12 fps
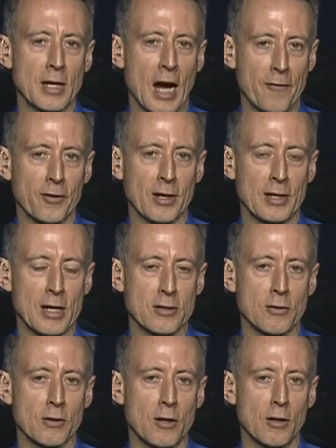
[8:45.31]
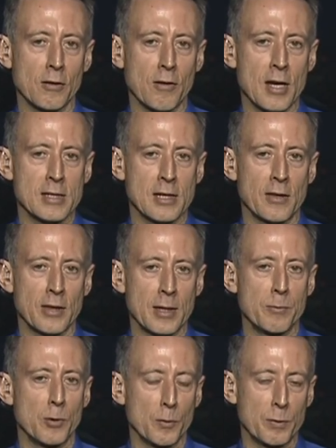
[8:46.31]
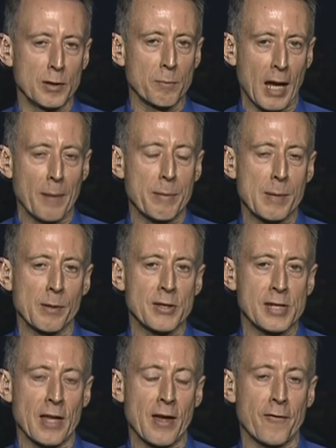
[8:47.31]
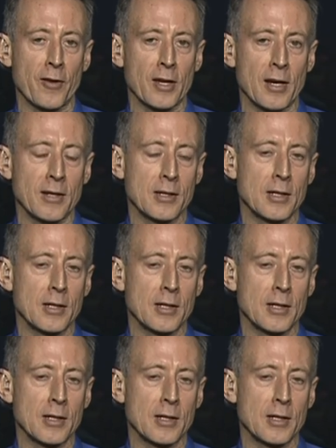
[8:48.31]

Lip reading: African National Congress and the movement of black people in South Africa